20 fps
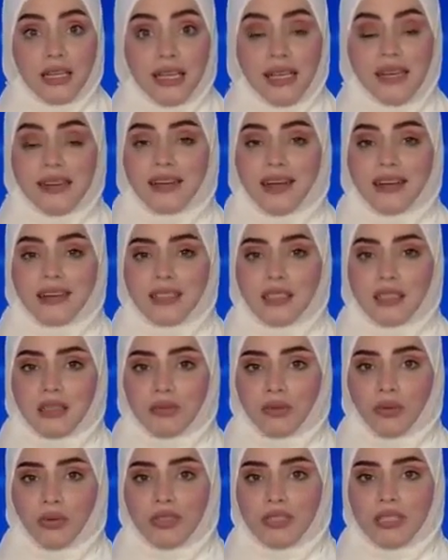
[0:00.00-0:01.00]
in
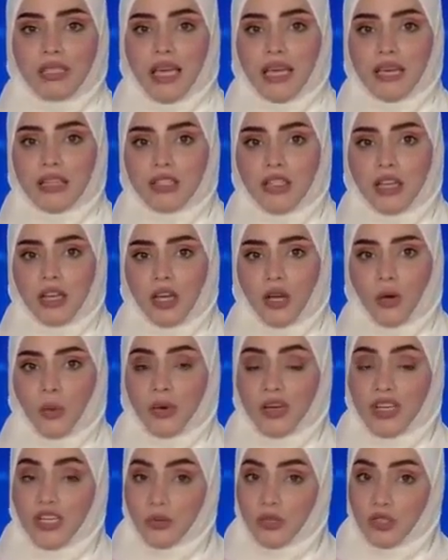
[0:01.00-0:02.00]
1948
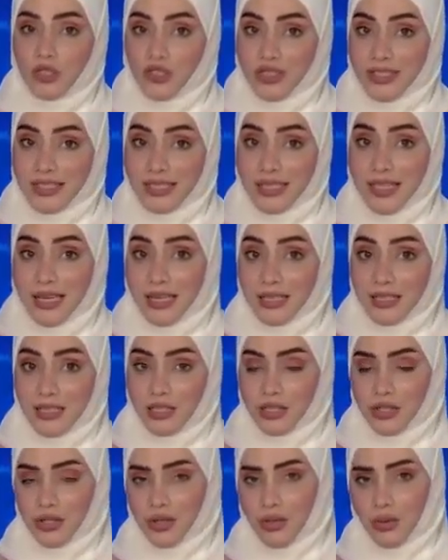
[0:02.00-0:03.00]
when he was just 10
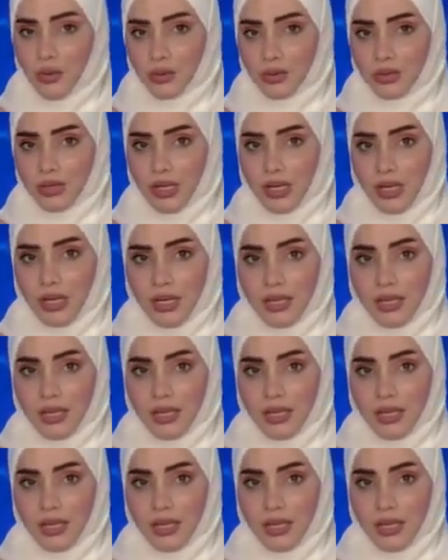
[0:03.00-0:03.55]
years old.